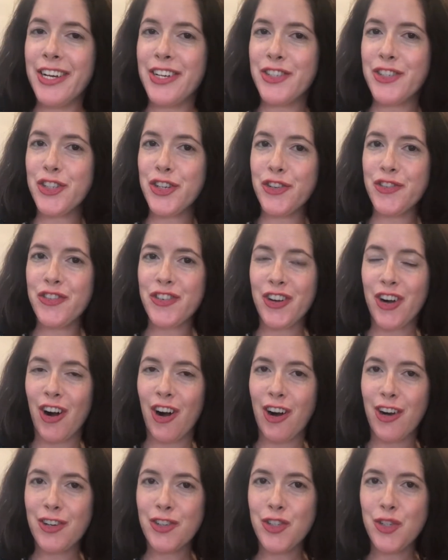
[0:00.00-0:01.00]
So for
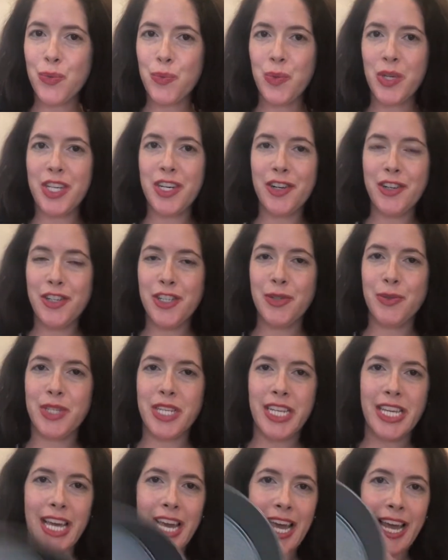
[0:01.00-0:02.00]
ours, we are
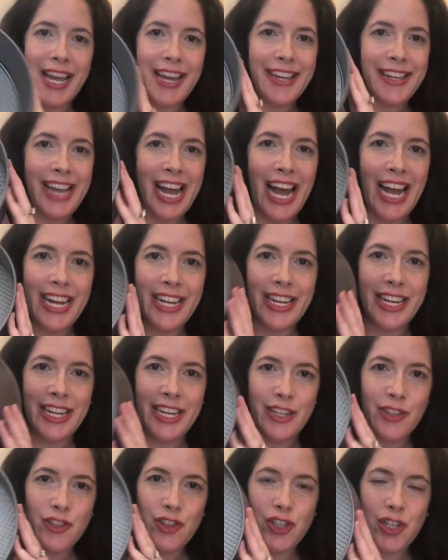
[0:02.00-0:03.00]
using a
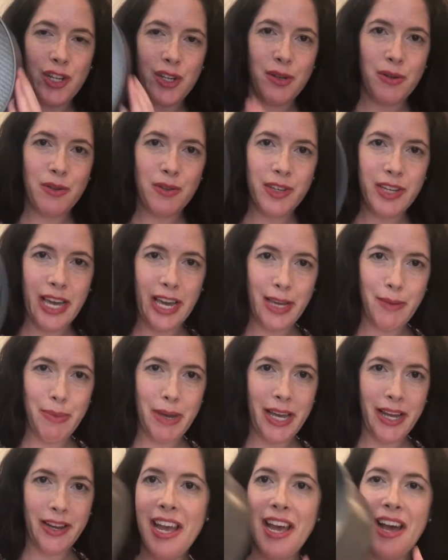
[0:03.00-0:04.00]
9-inch cake
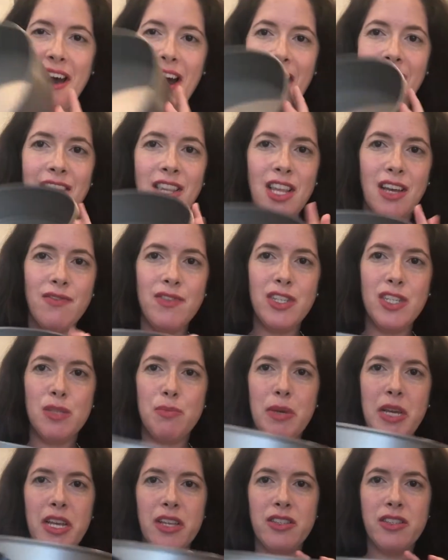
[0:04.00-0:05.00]
pan. I love these
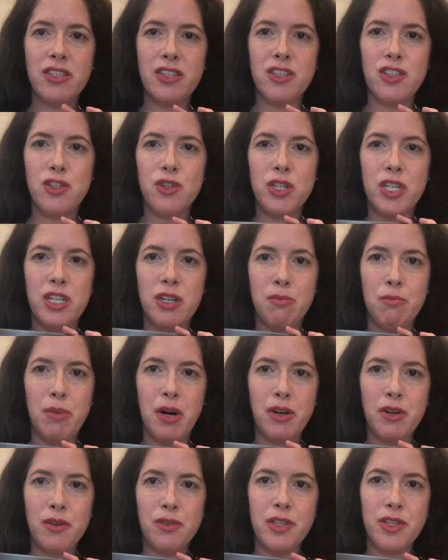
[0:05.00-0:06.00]
pans because you can
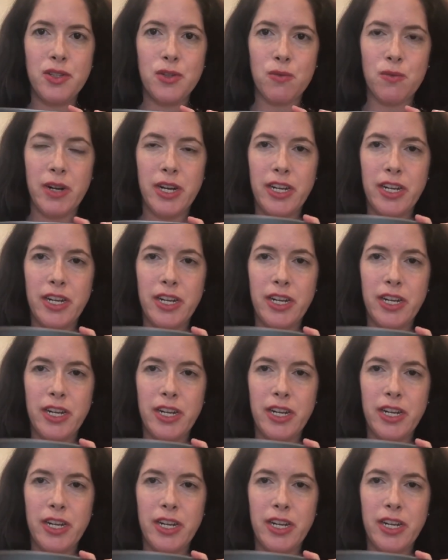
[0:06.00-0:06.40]
unbuckle this right